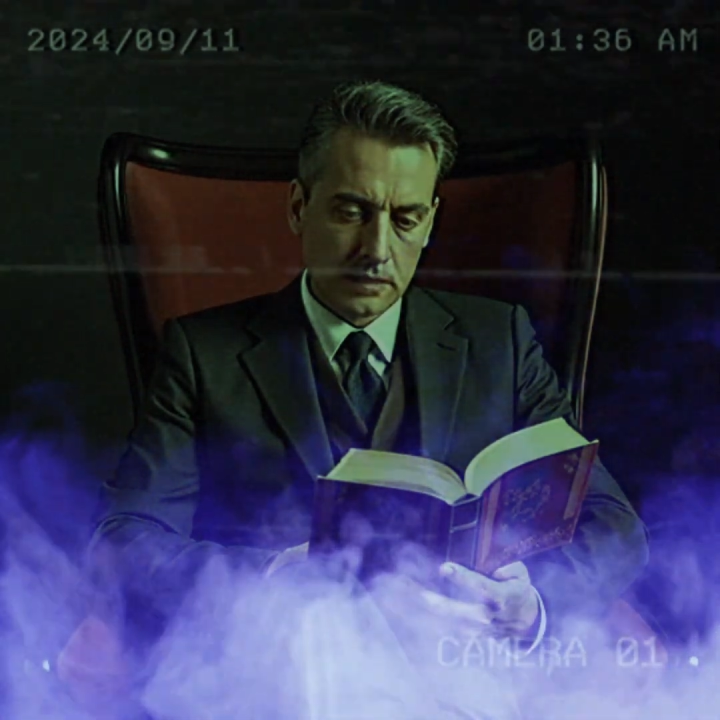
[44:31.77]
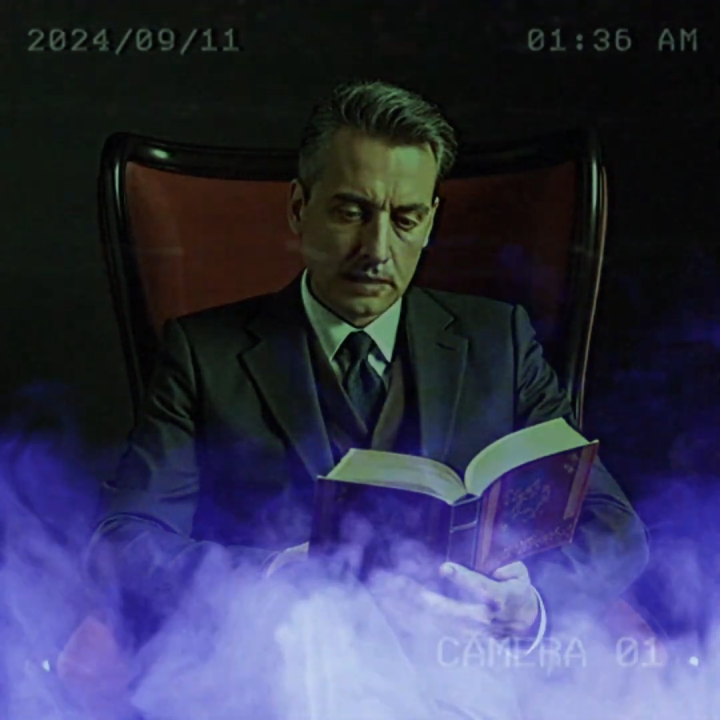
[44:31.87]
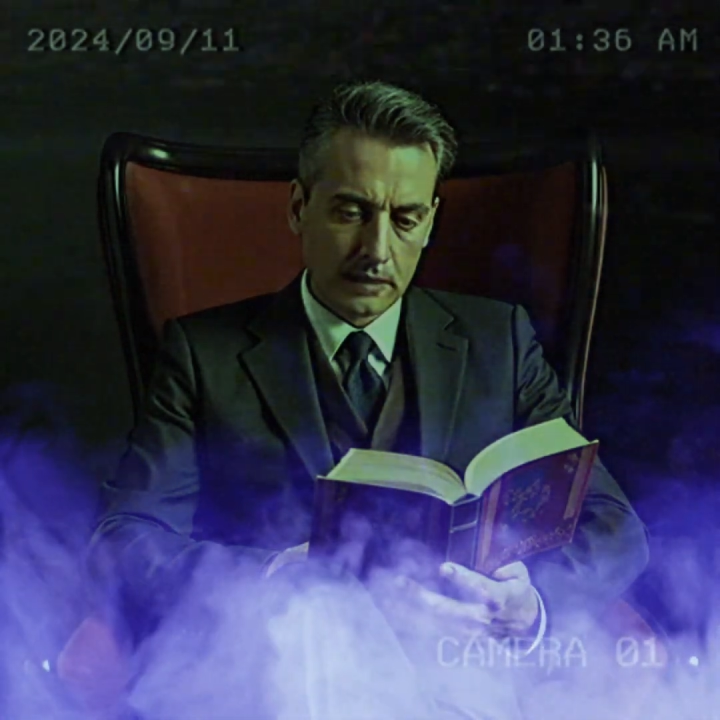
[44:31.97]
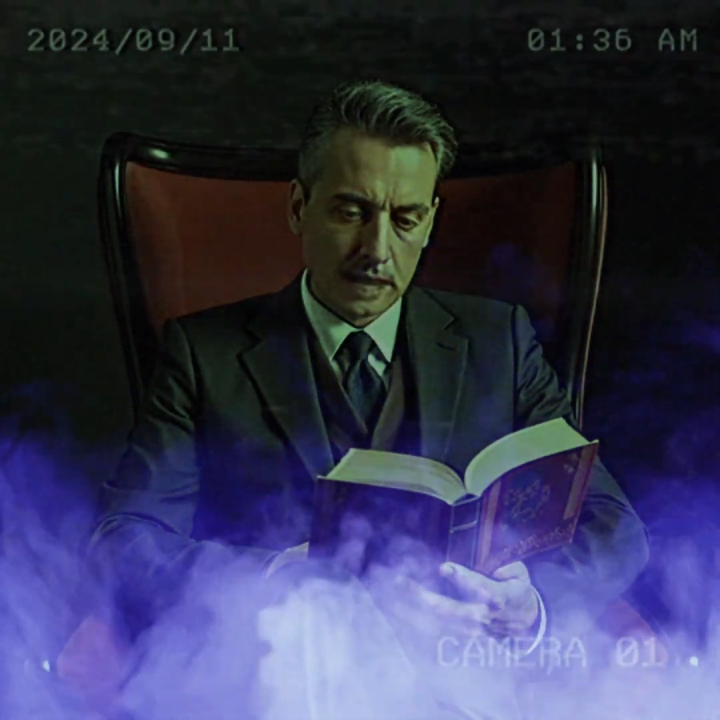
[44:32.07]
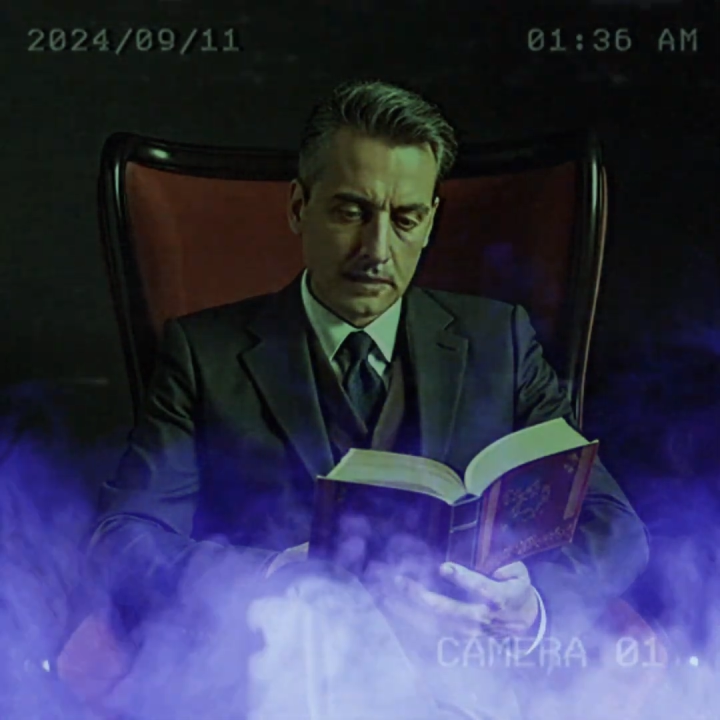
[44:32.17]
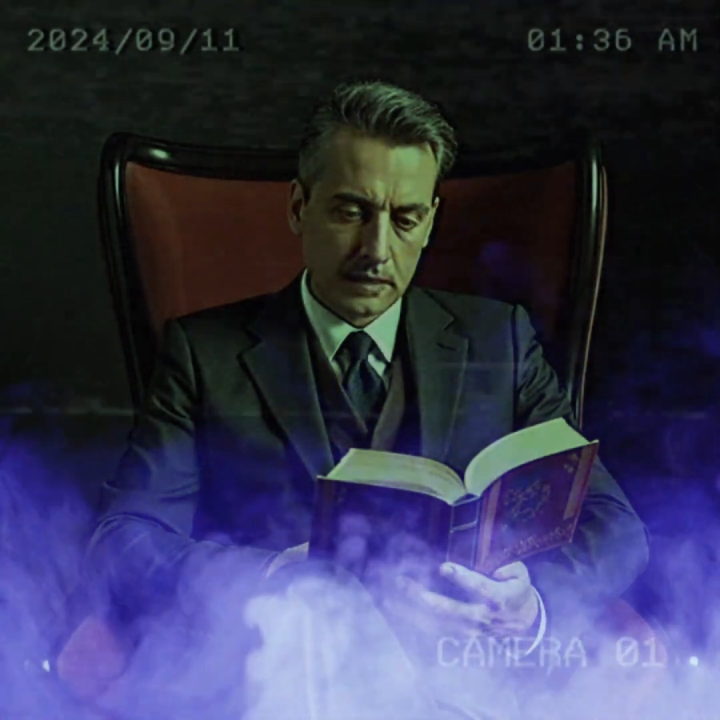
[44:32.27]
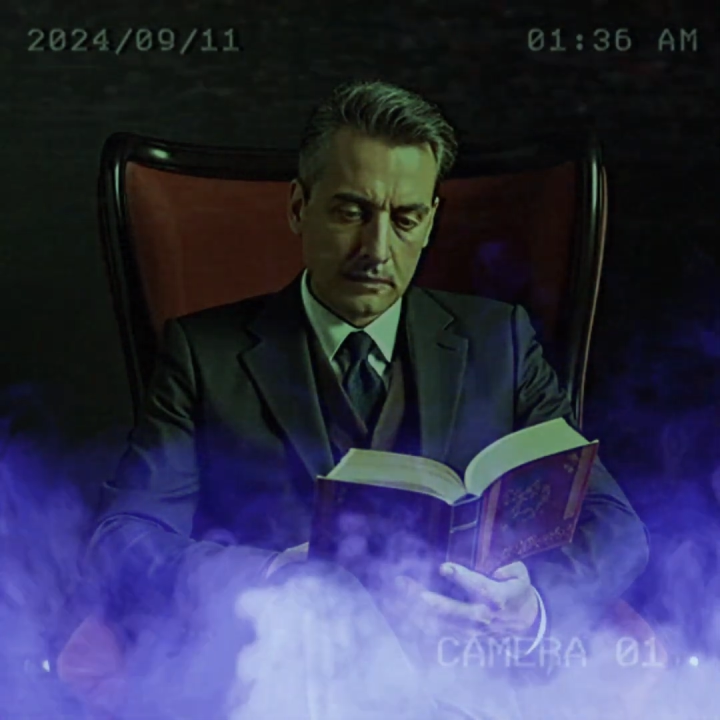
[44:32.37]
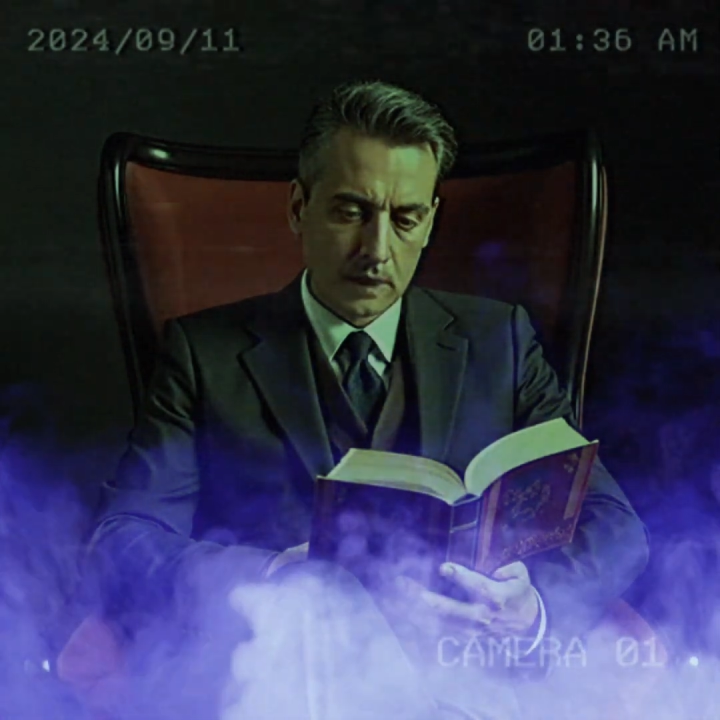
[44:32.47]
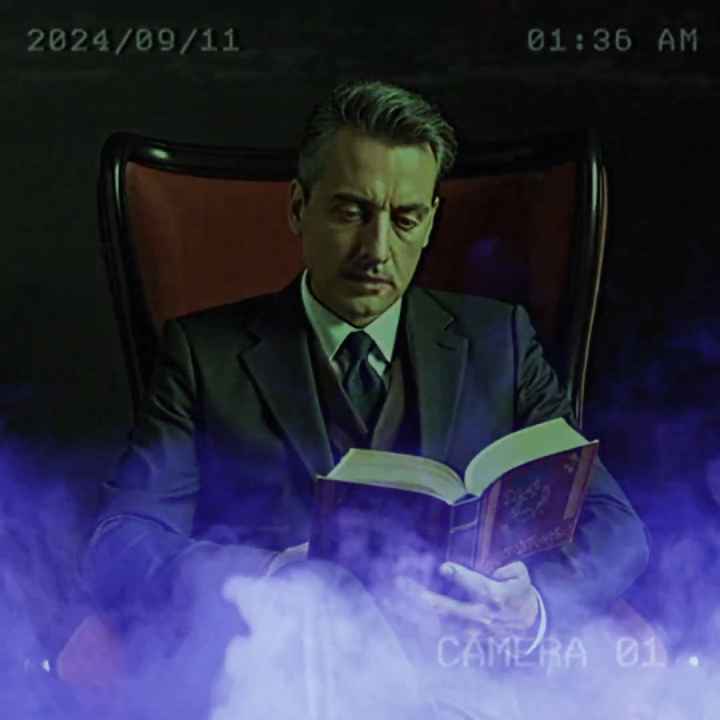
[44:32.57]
in a Canadian